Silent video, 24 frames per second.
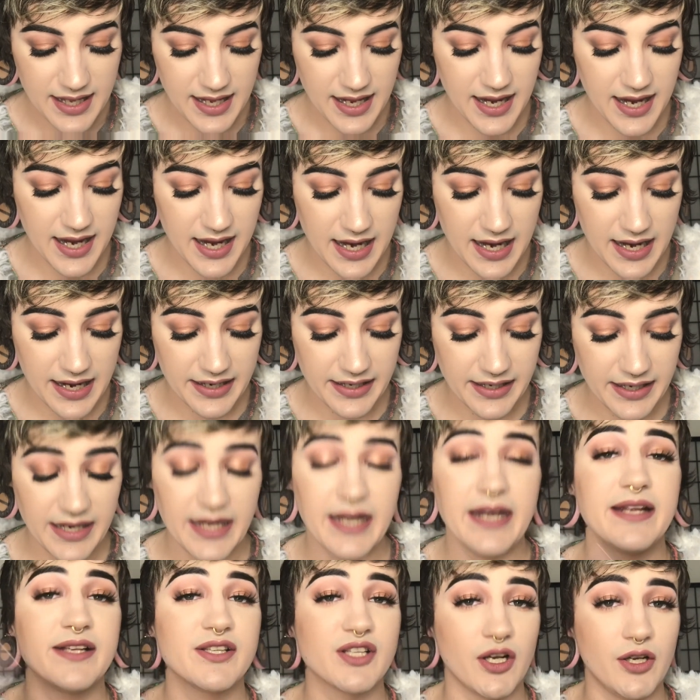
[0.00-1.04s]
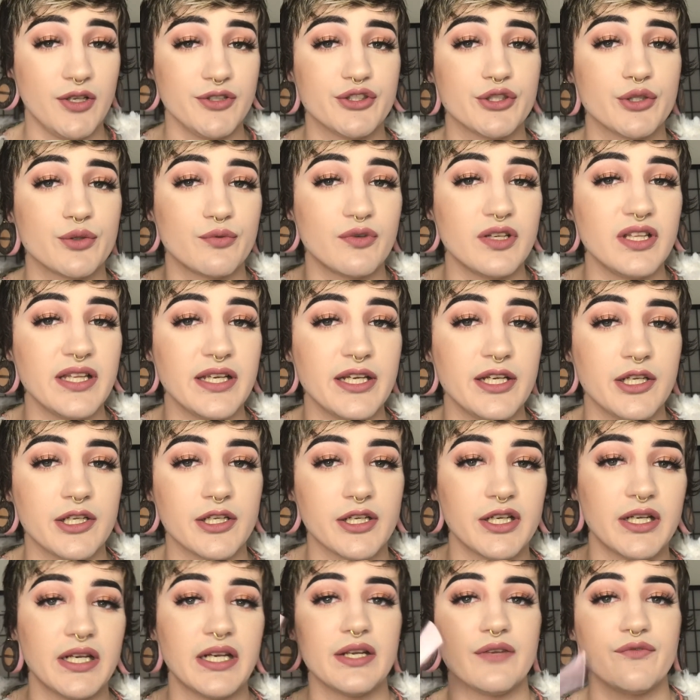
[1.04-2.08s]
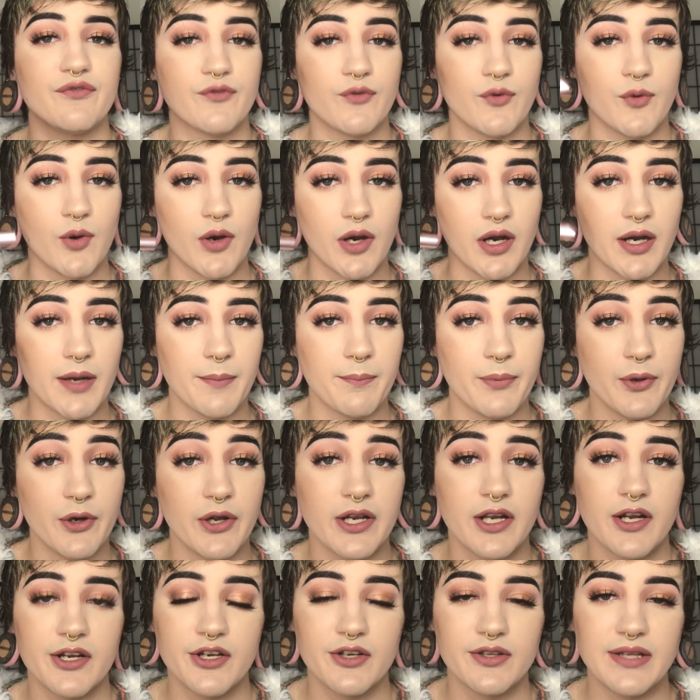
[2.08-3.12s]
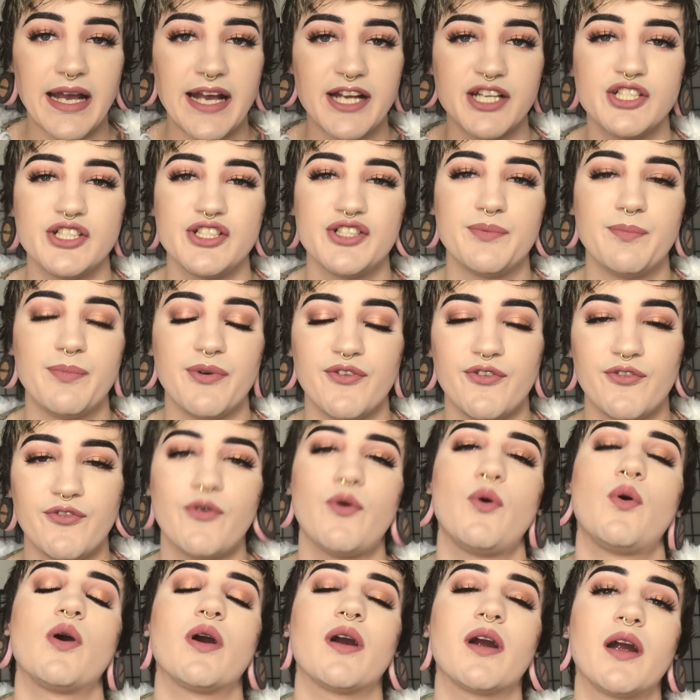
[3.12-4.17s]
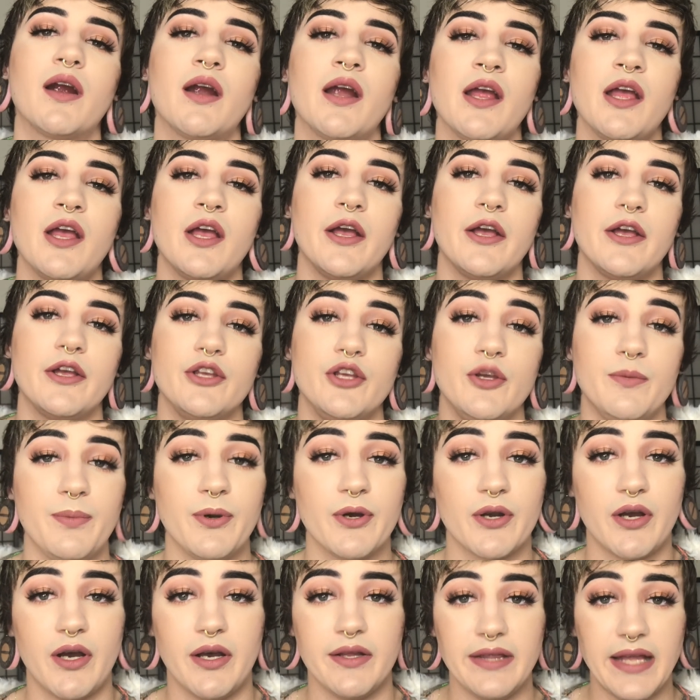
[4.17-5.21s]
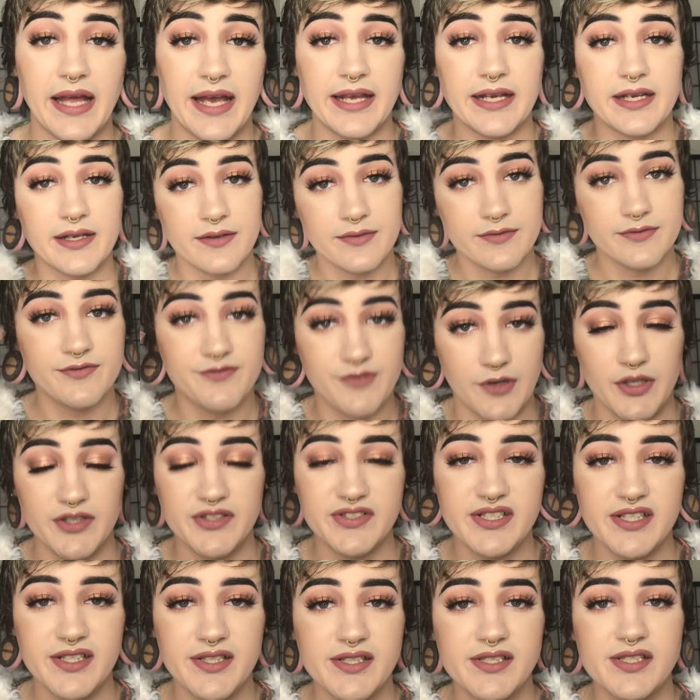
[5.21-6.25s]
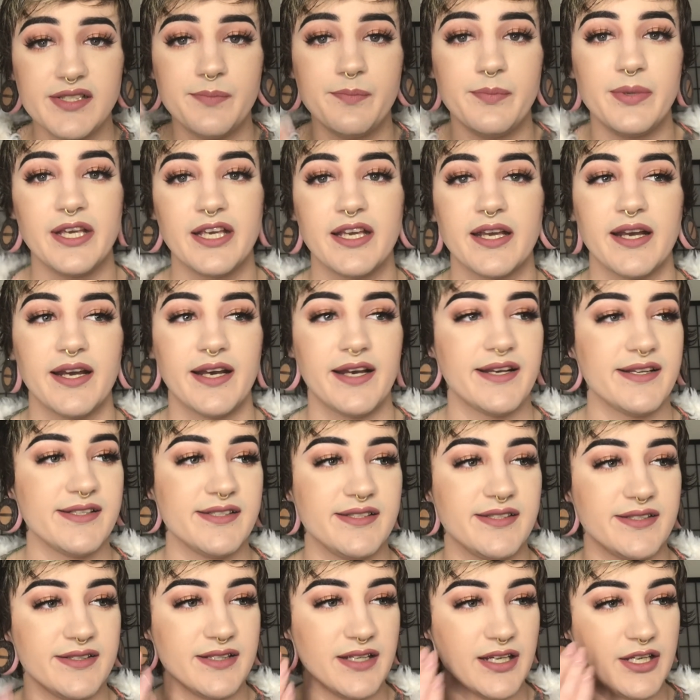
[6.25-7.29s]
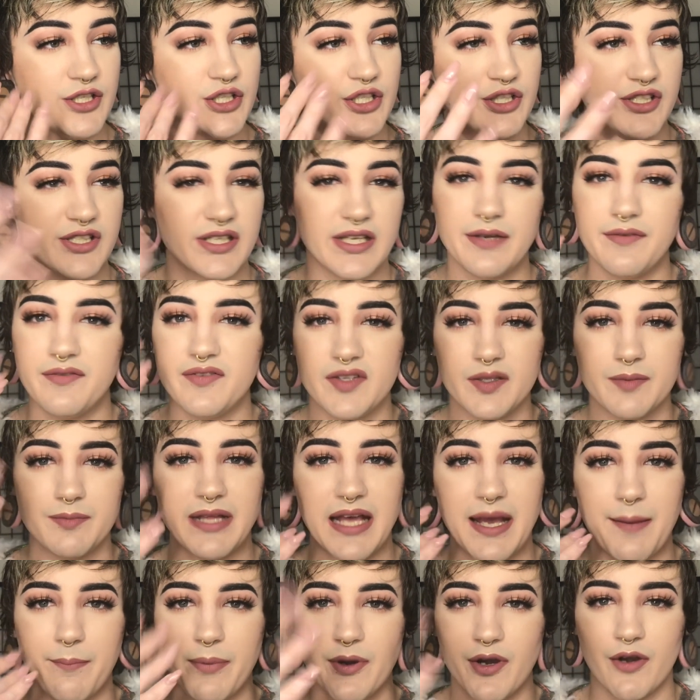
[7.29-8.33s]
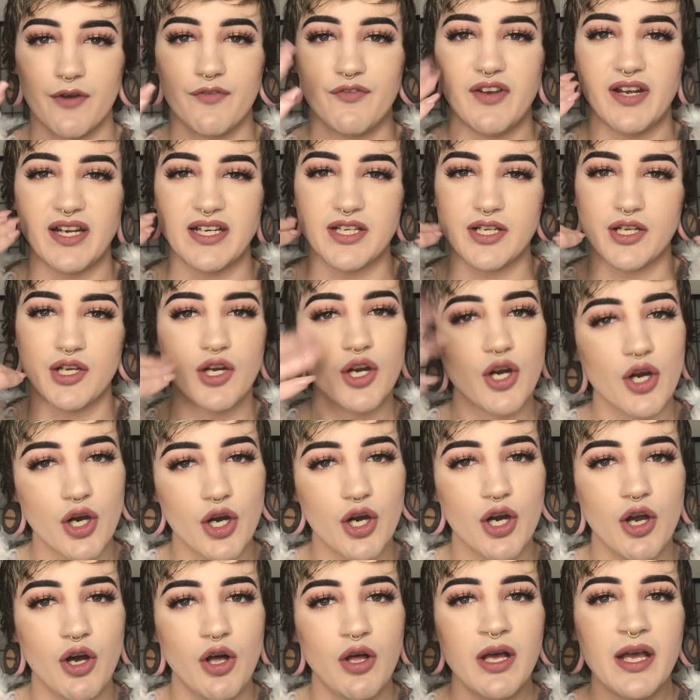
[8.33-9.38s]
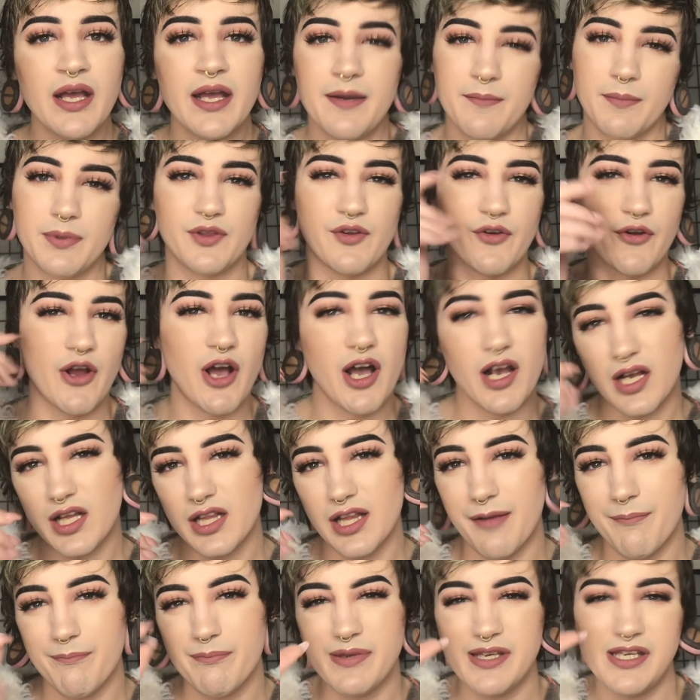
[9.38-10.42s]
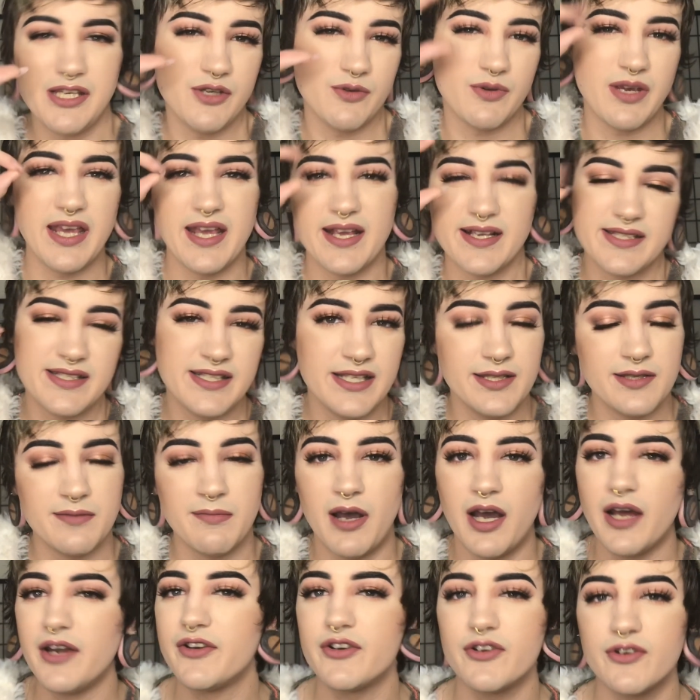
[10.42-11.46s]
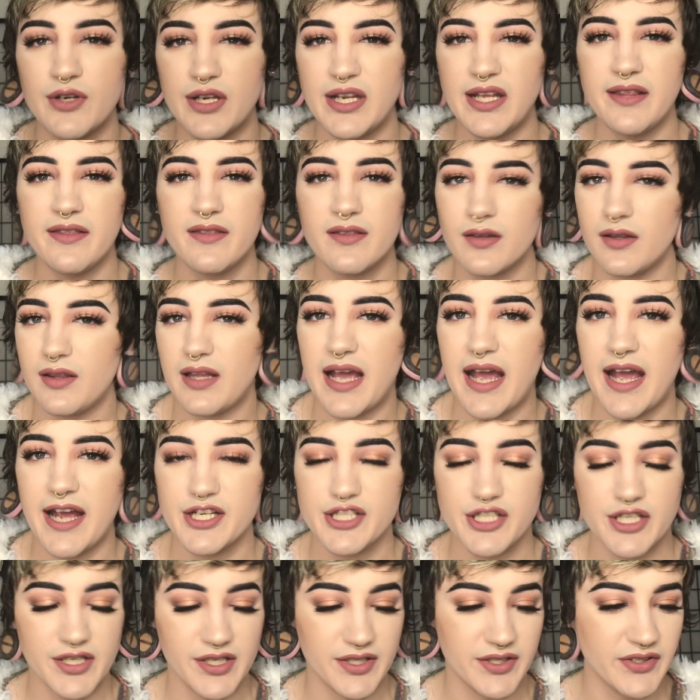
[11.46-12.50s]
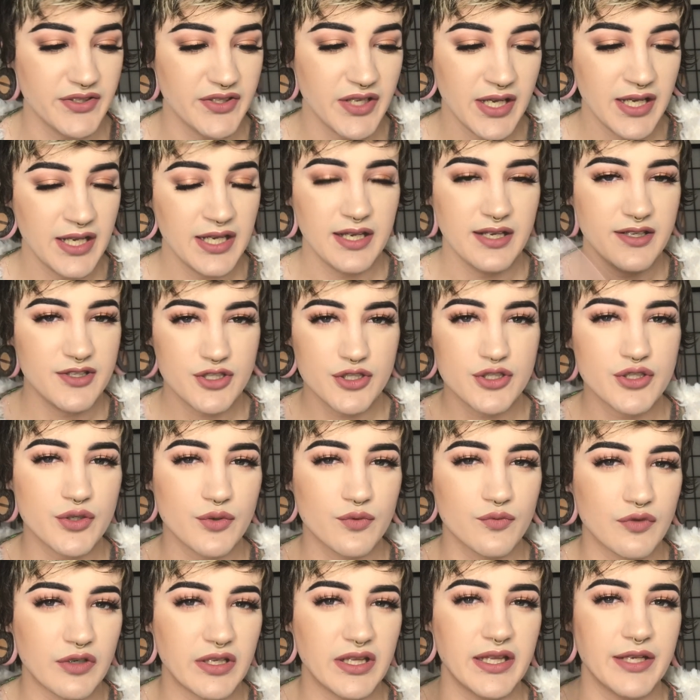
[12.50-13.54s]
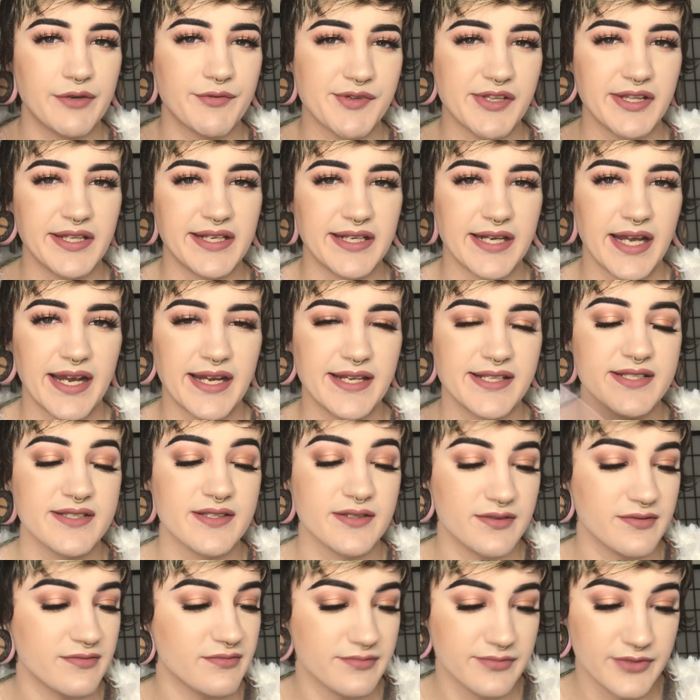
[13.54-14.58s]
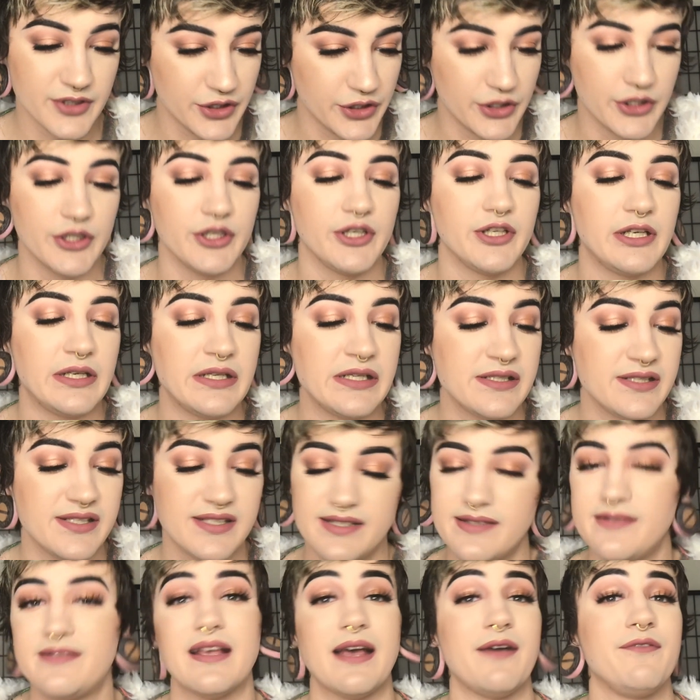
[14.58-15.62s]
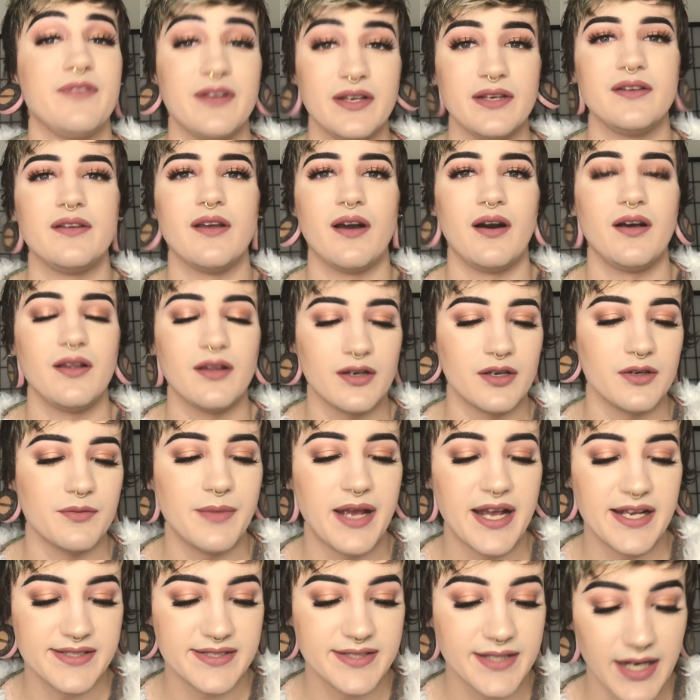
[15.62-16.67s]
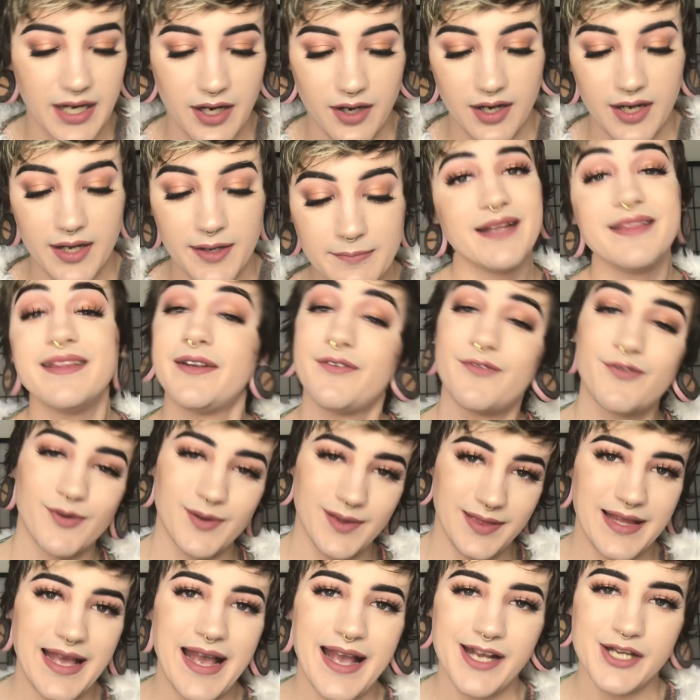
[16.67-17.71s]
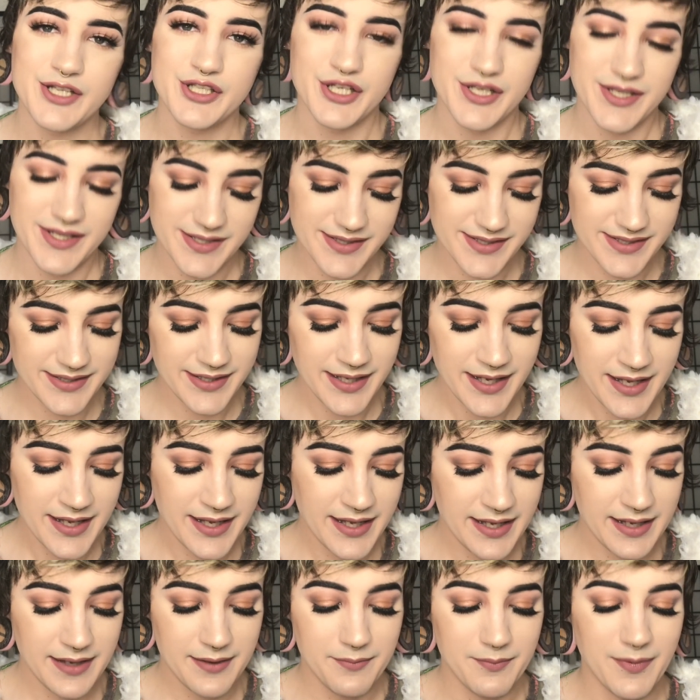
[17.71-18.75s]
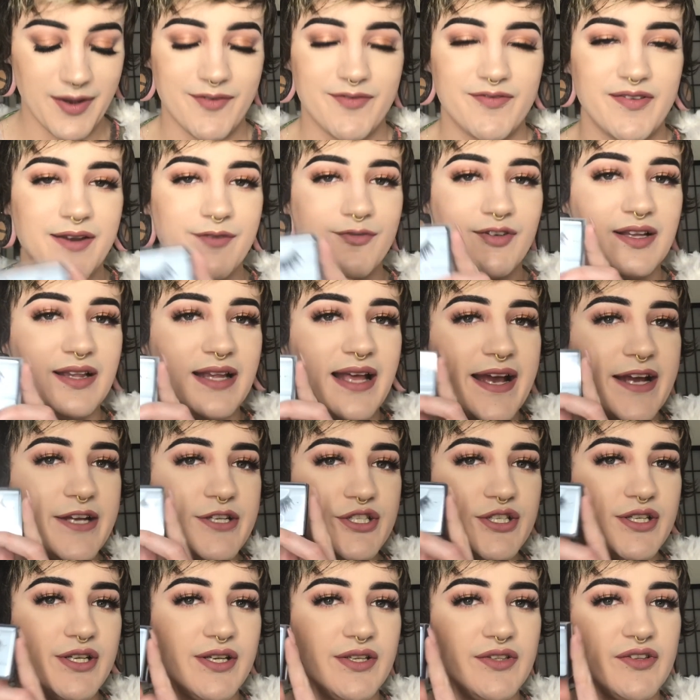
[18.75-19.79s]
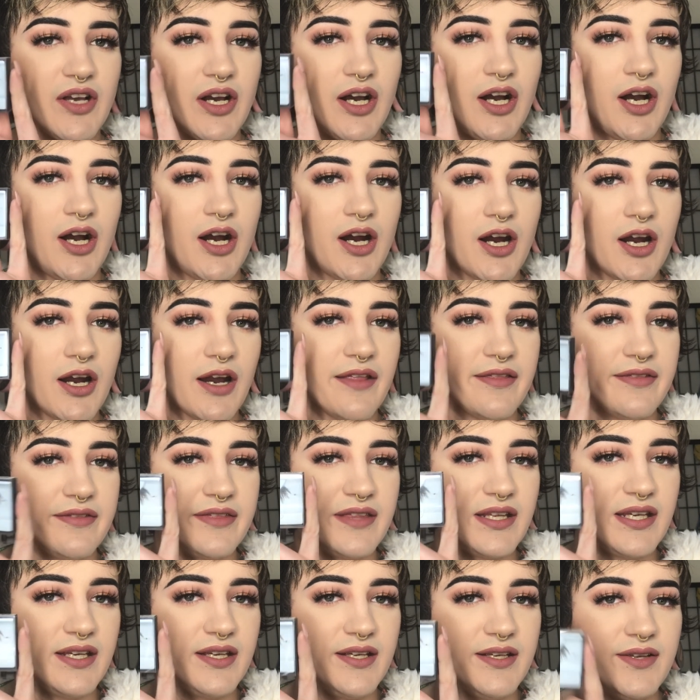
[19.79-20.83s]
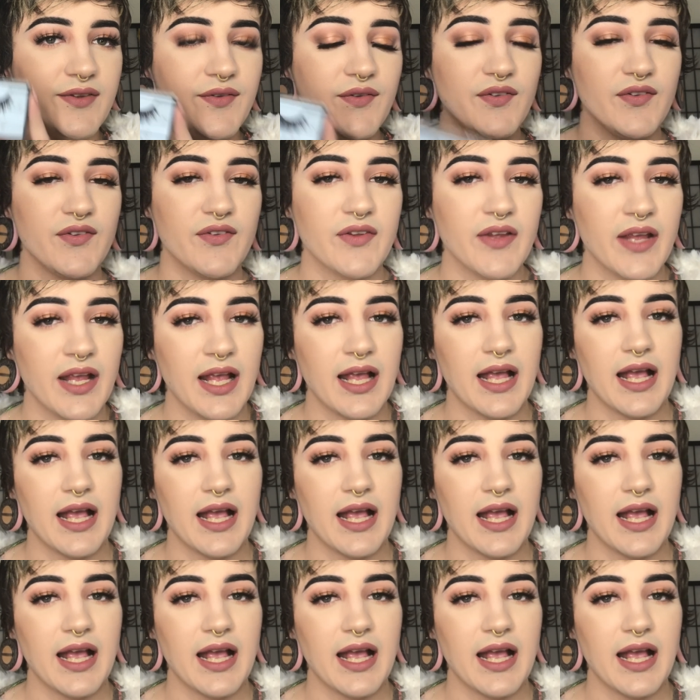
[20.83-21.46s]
And it is also really good for putting on your lashes before you put on like falsies, because it just gives them that perfect curl, but they're not clumpy. You can't see them underneath the lashes. It's just a really, really nice, good $7 mascara. And then for lashes, my favorite lashes are these.